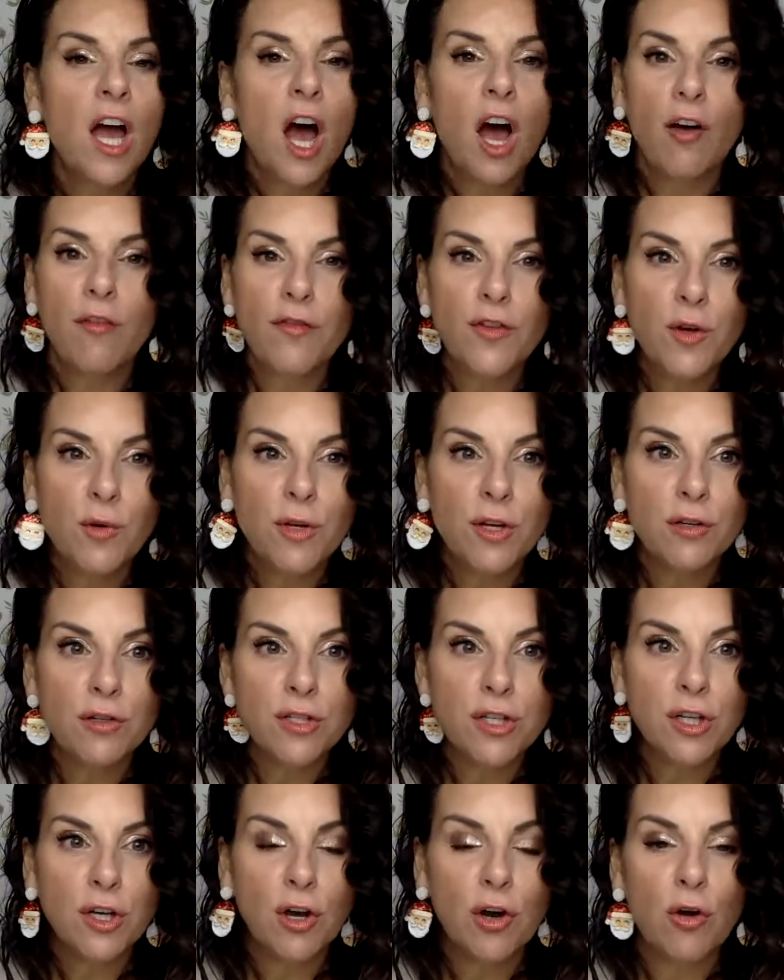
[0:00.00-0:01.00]
A few
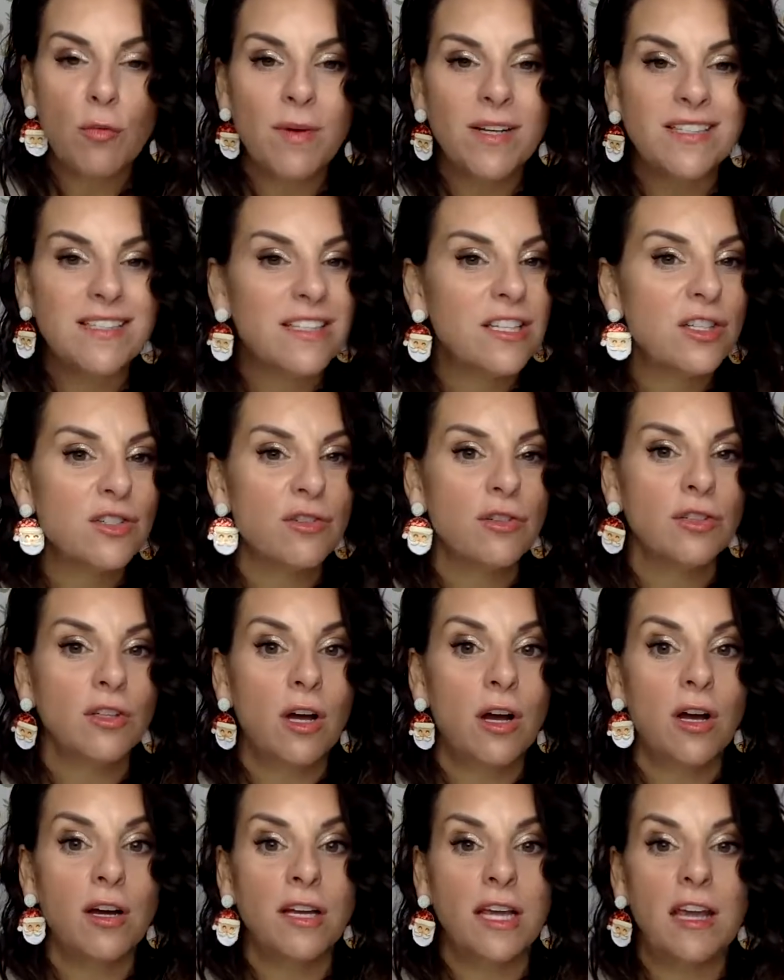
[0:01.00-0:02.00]
years ago, my
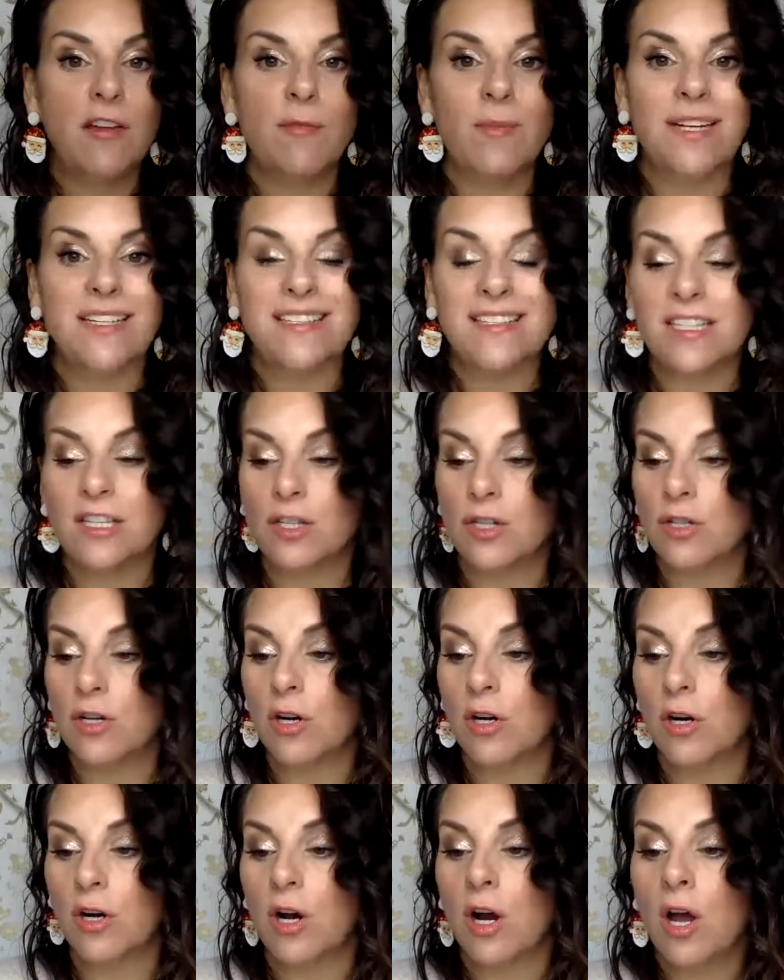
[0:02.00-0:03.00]
sister-in-law gave my
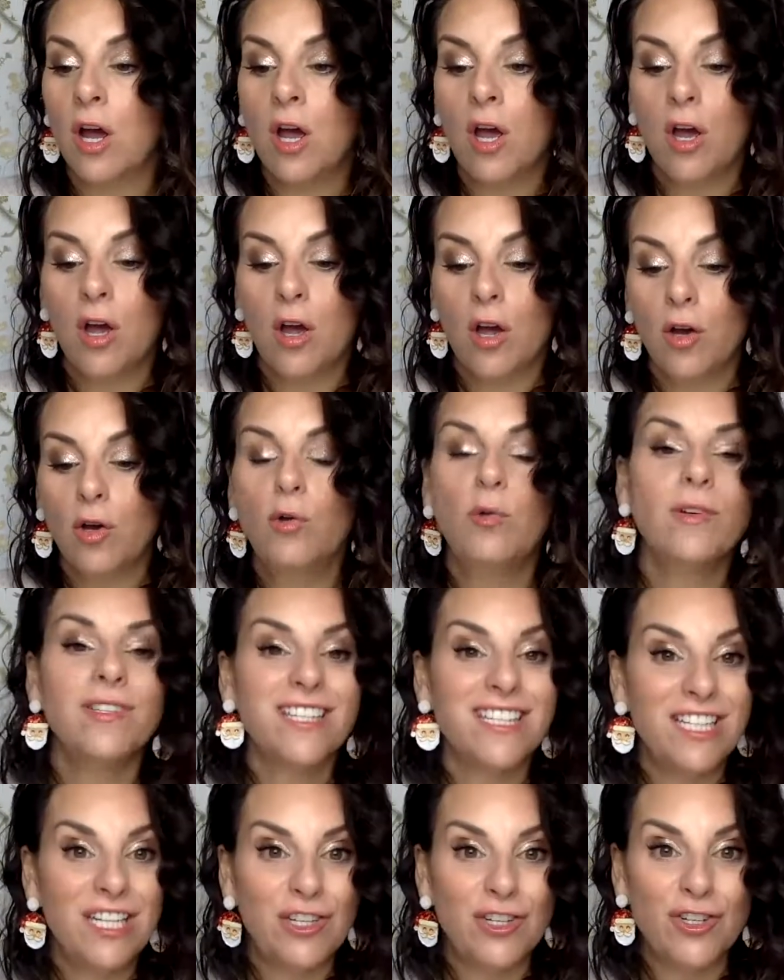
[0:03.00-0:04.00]
sister, who is
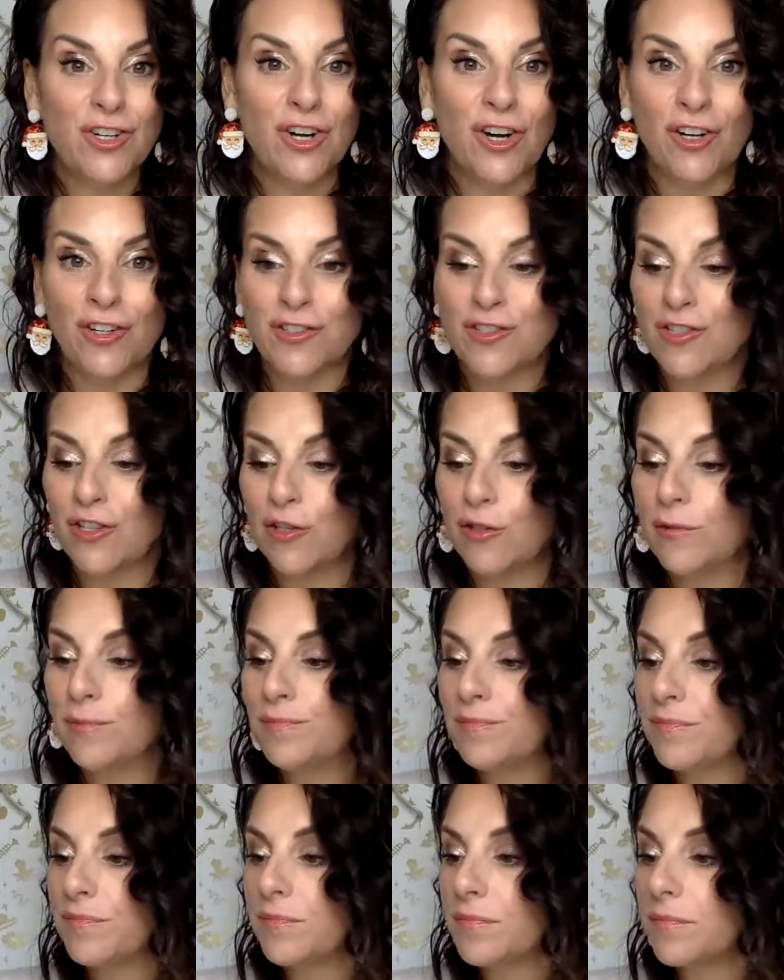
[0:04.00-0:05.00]
a teacher also,